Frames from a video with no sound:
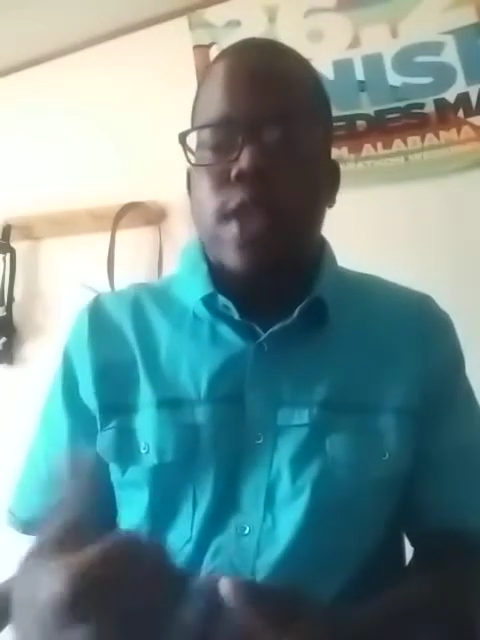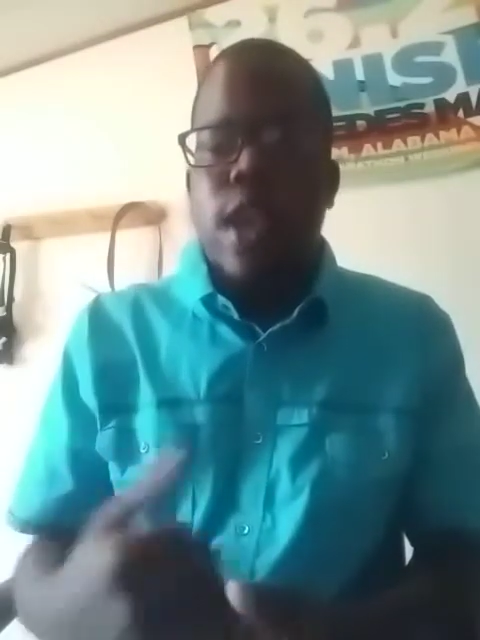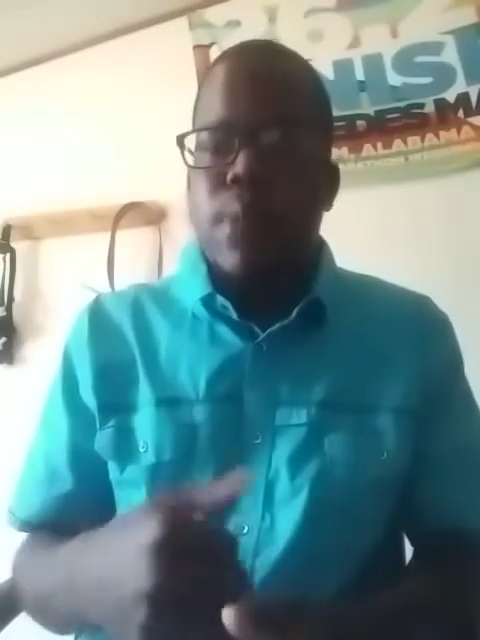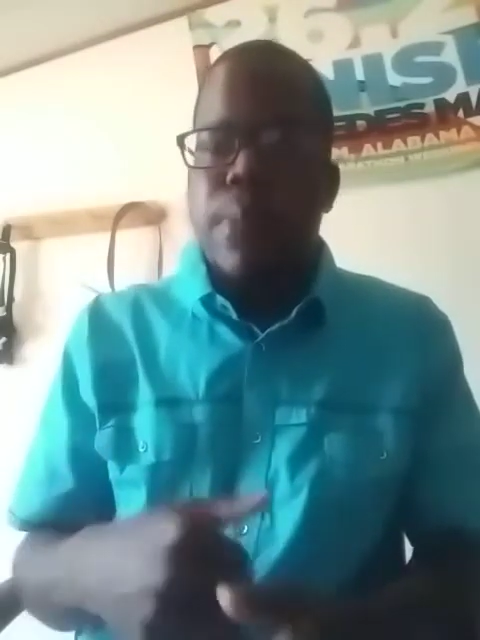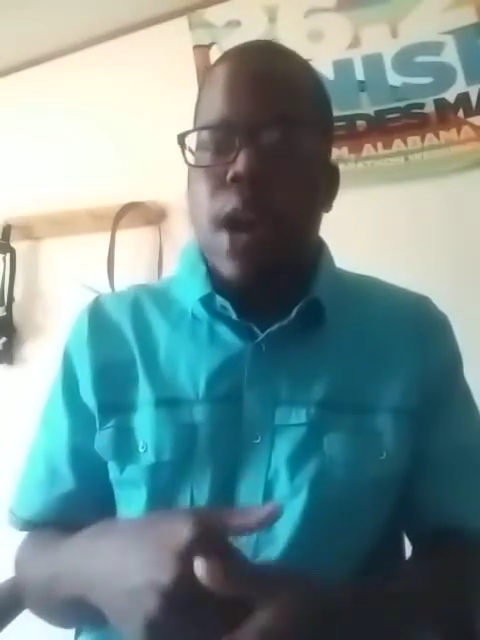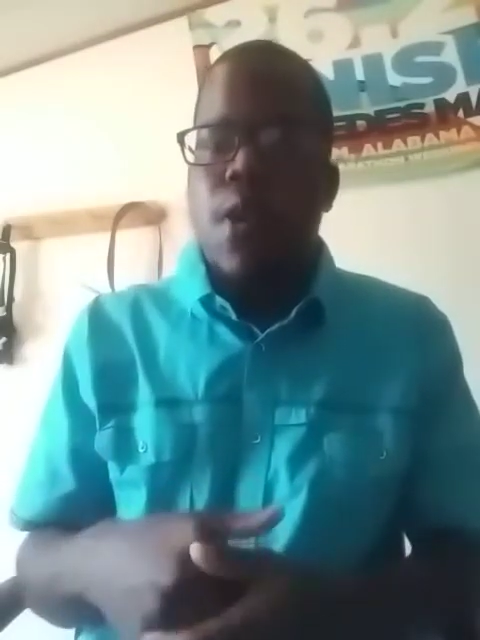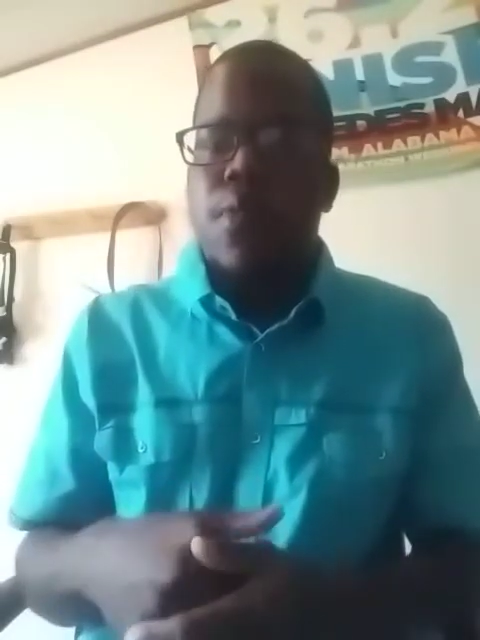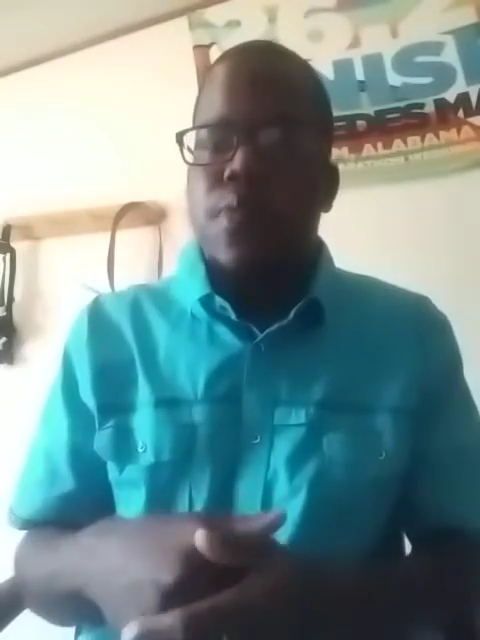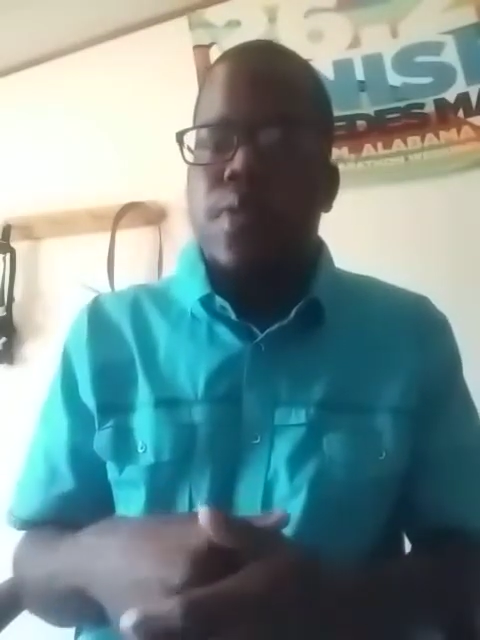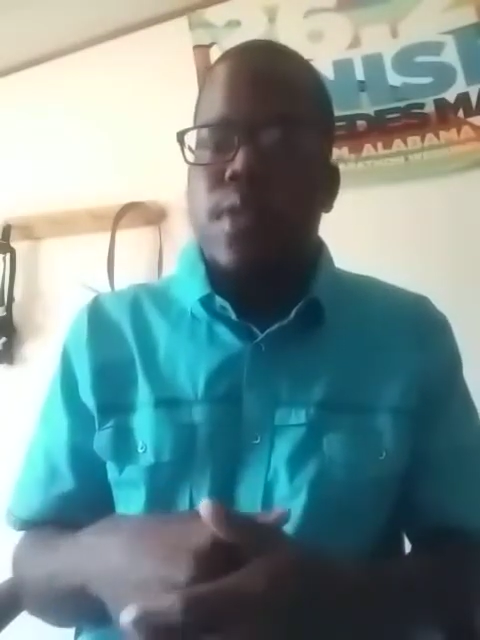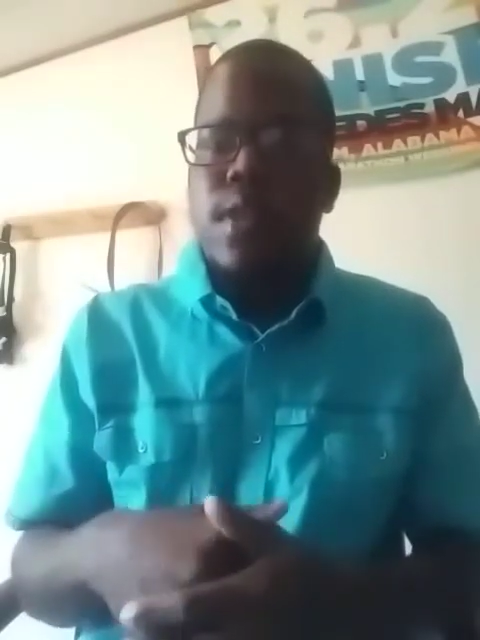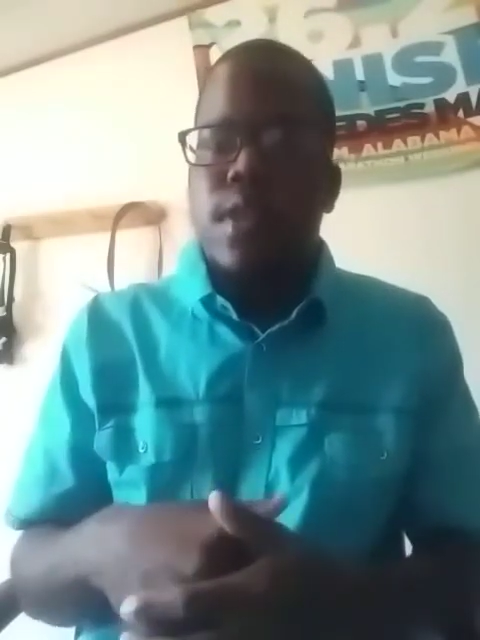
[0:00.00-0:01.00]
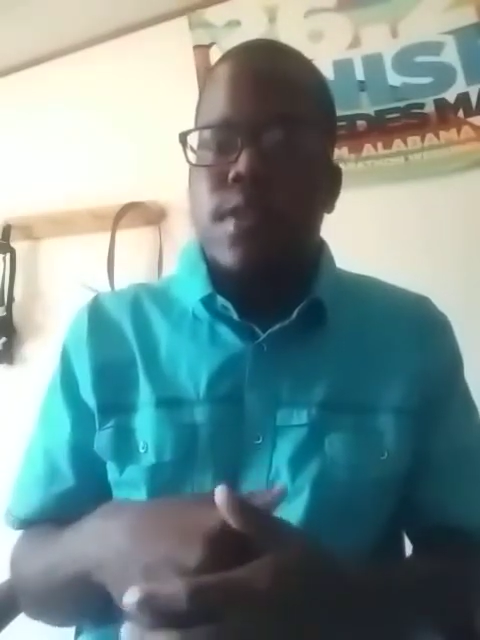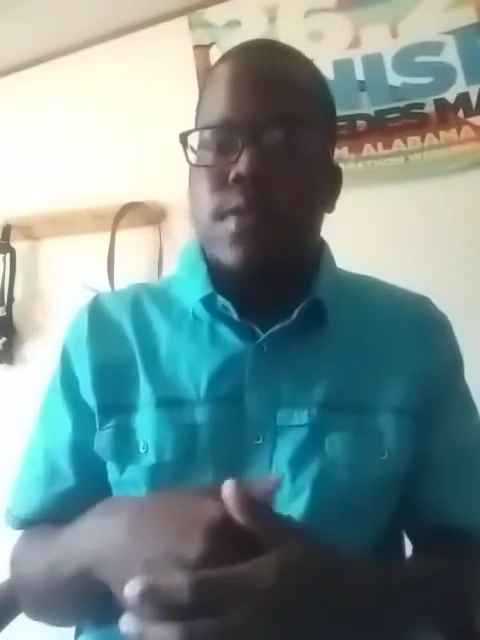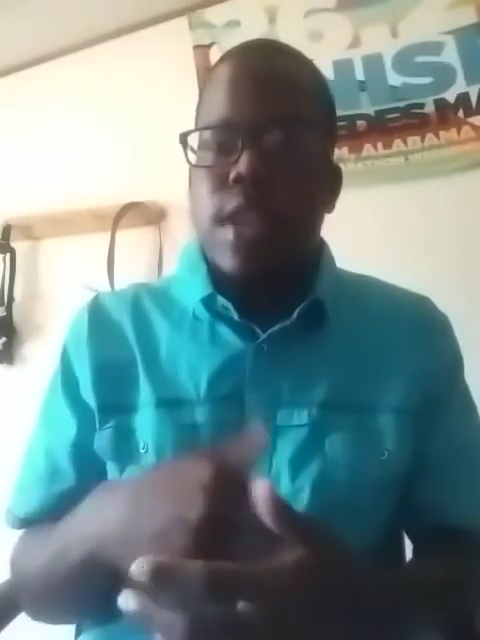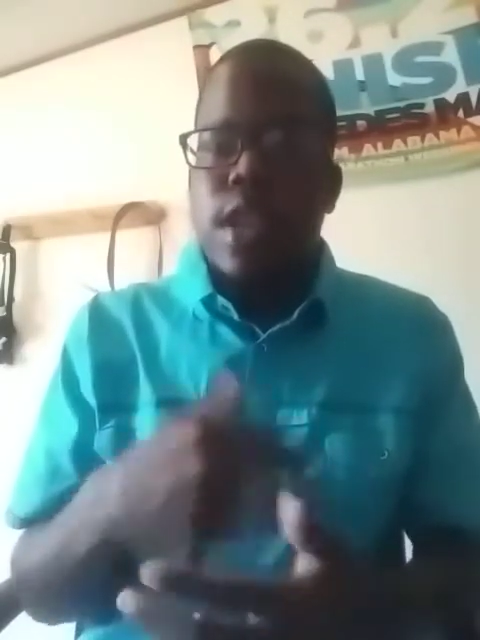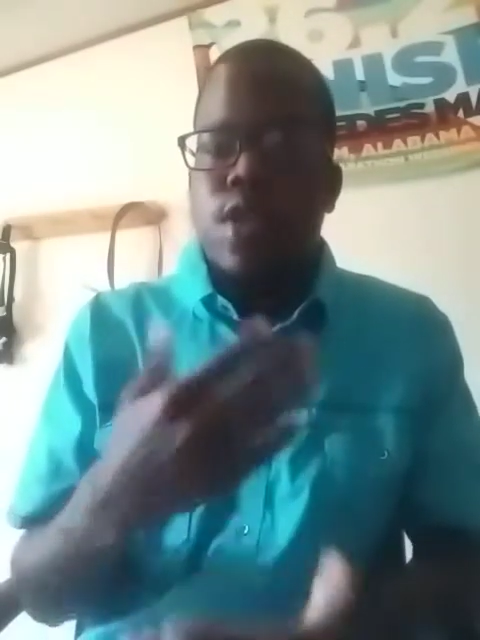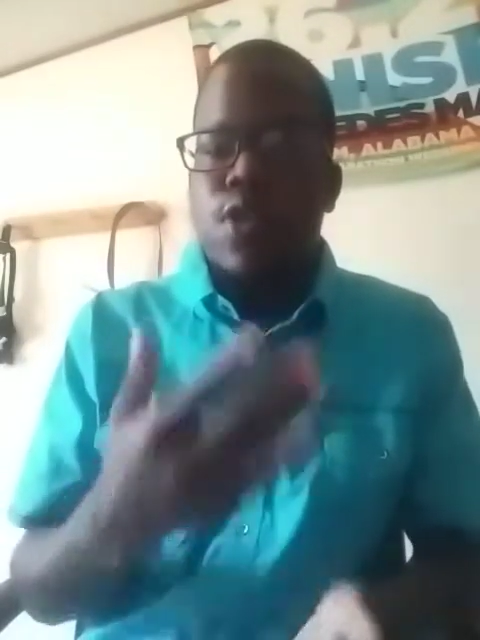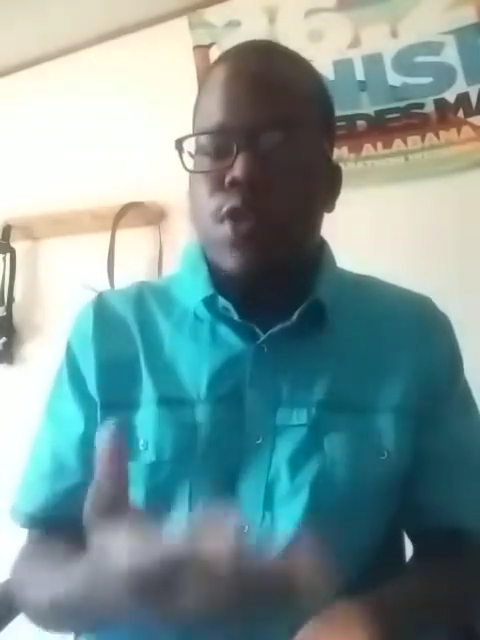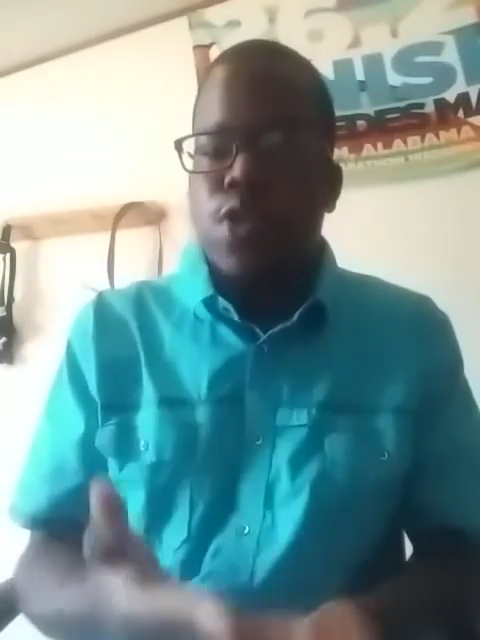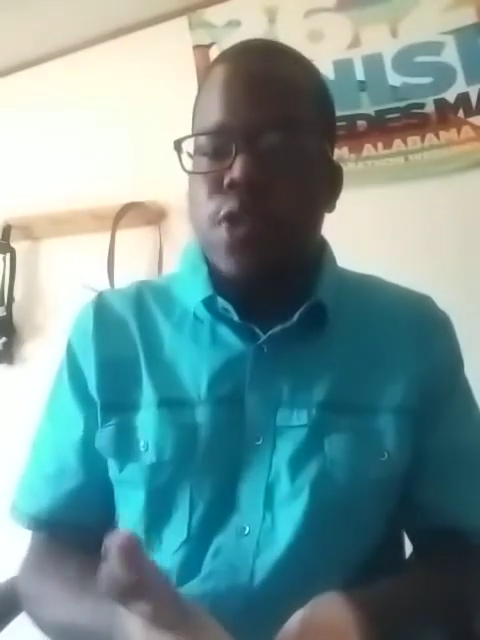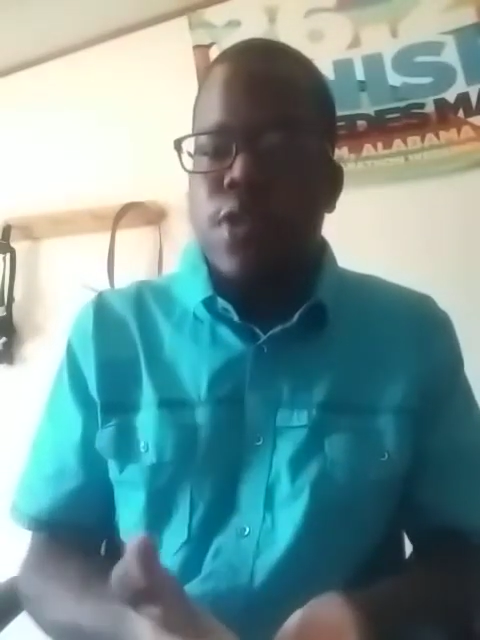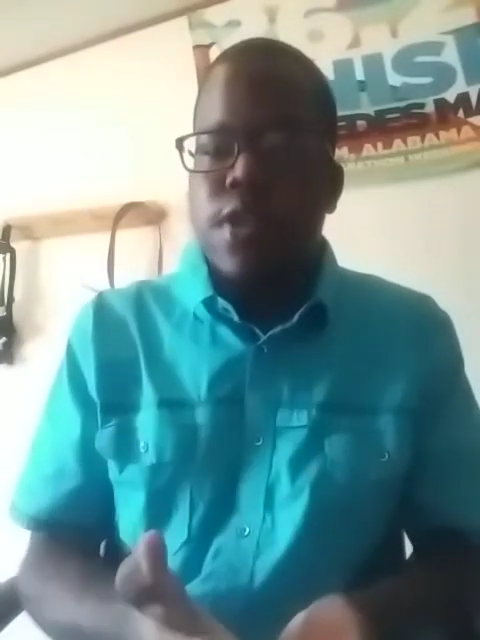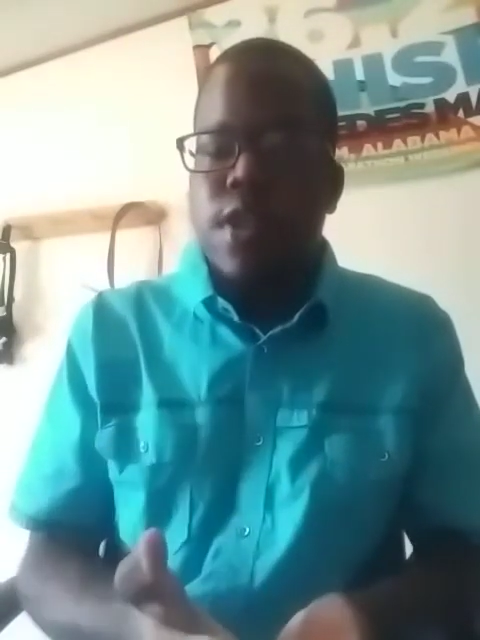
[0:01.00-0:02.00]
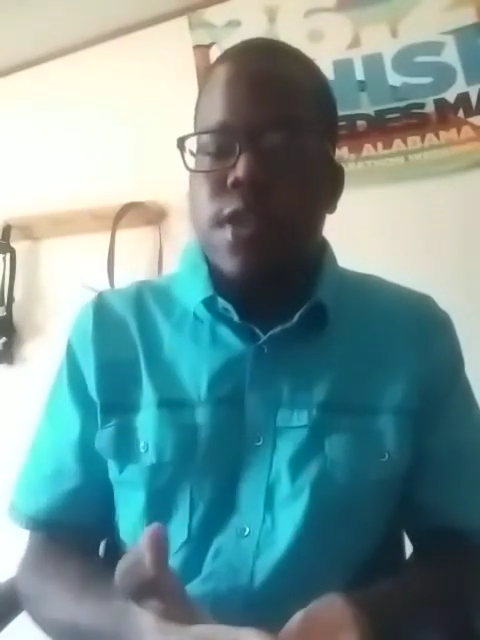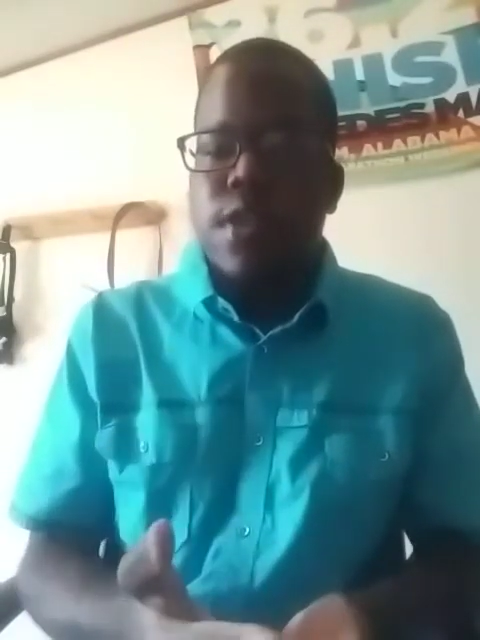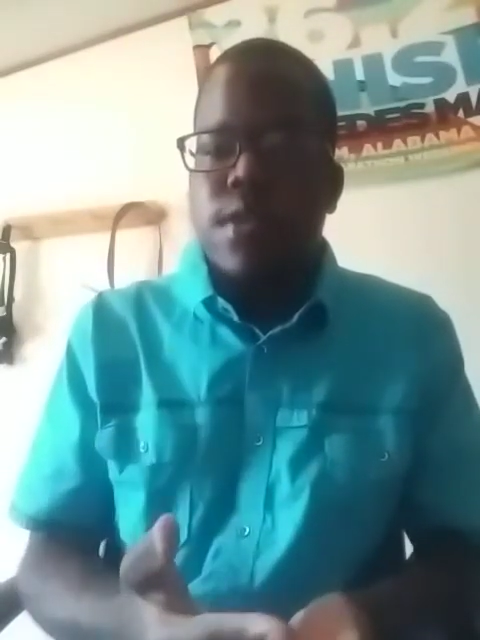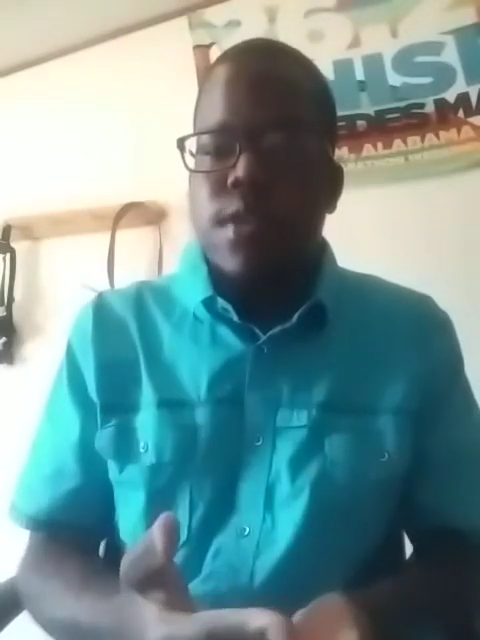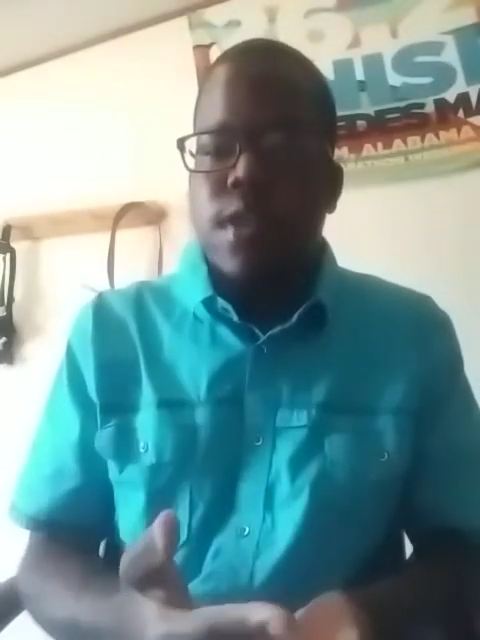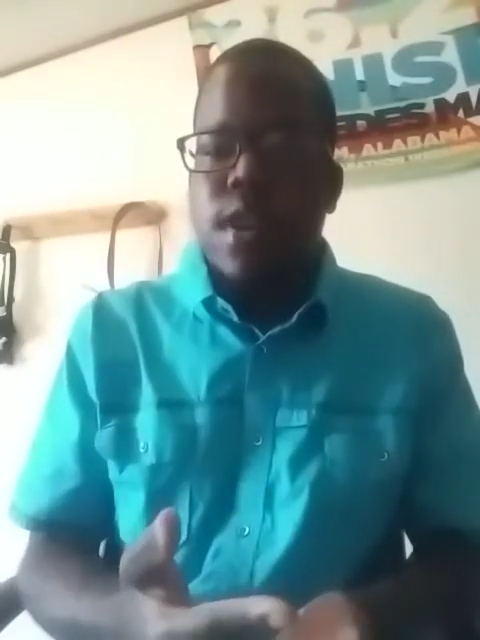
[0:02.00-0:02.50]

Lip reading: that amount, that $3 trillion